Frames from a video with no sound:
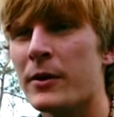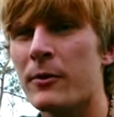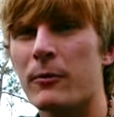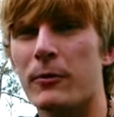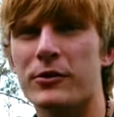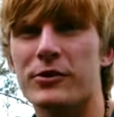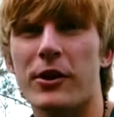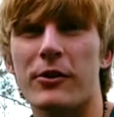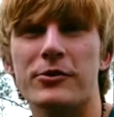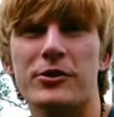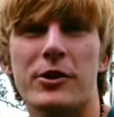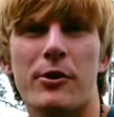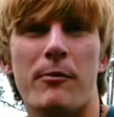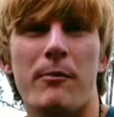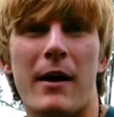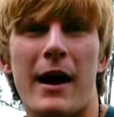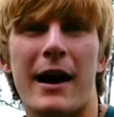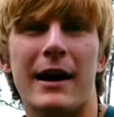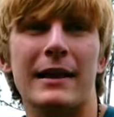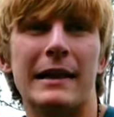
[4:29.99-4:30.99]
was also
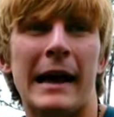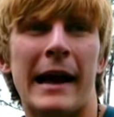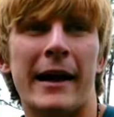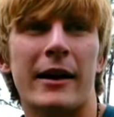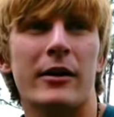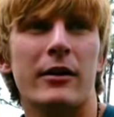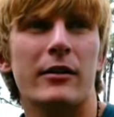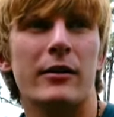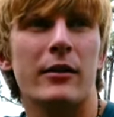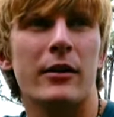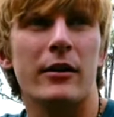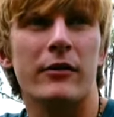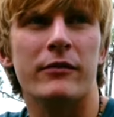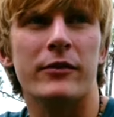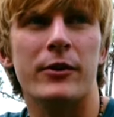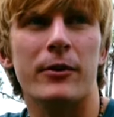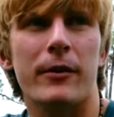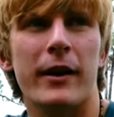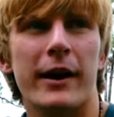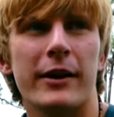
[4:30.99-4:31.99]
my lack
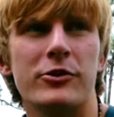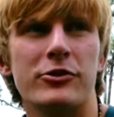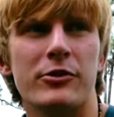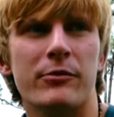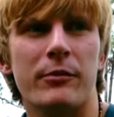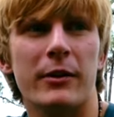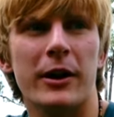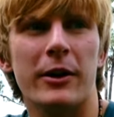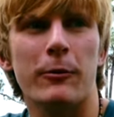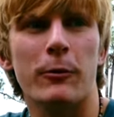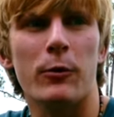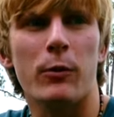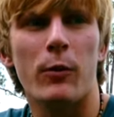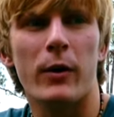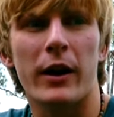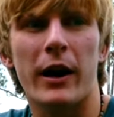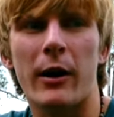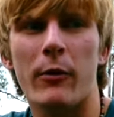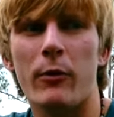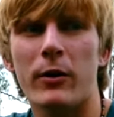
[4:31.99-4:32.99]
of direction, meaning with
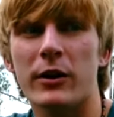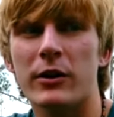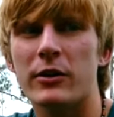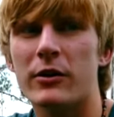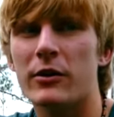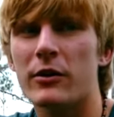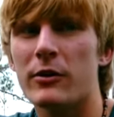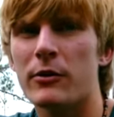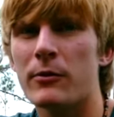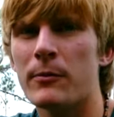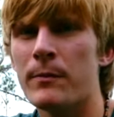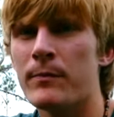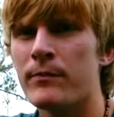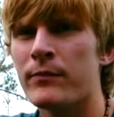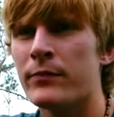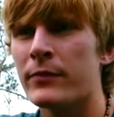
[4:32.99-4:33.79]
what I wanted to do.